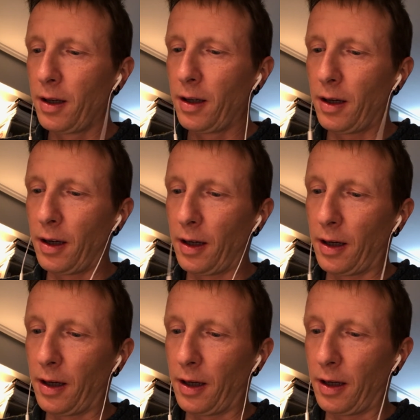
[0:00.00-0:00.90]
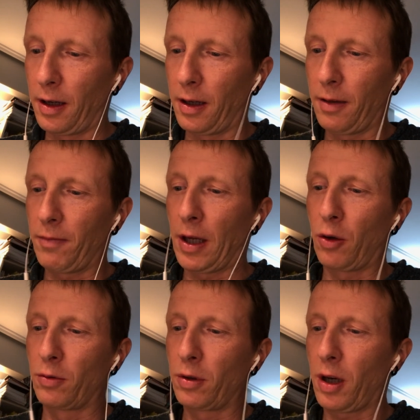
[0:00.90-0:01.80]
Eh,
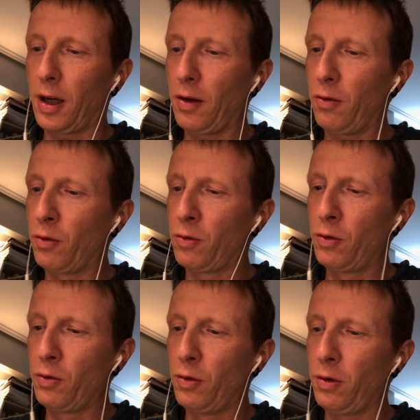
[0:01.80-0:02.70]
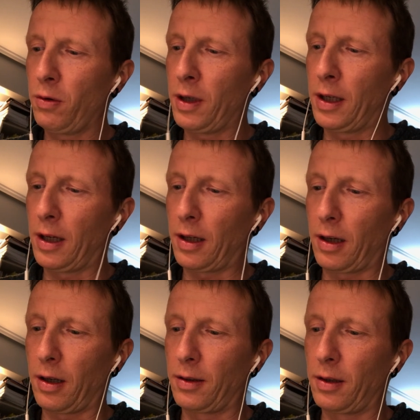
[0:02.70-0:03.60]
encontré un nudo en la
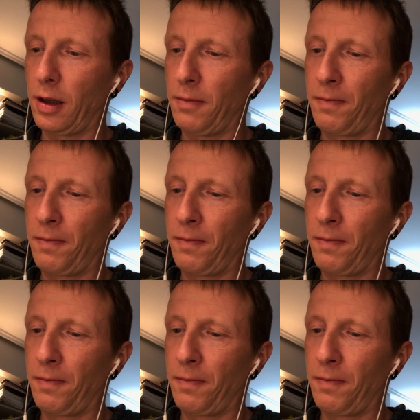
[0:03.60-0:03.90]
garganta.